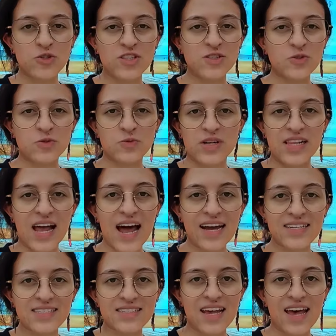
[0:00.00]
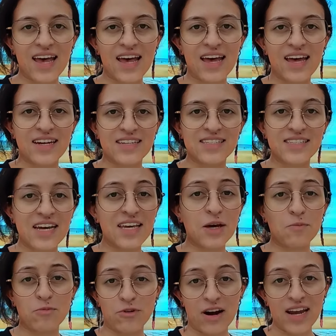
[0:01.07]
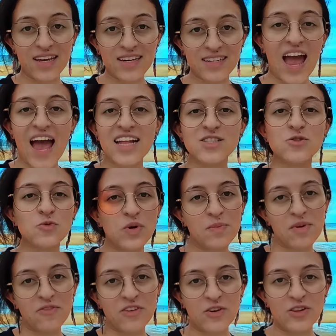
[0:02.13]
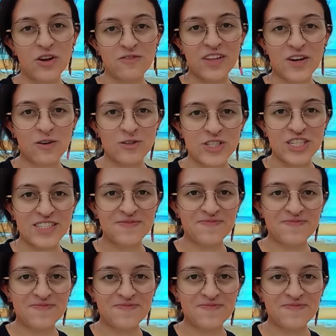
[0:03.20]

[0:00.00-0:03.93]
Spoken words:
use it to relax and take a break and swim if you love the ocean.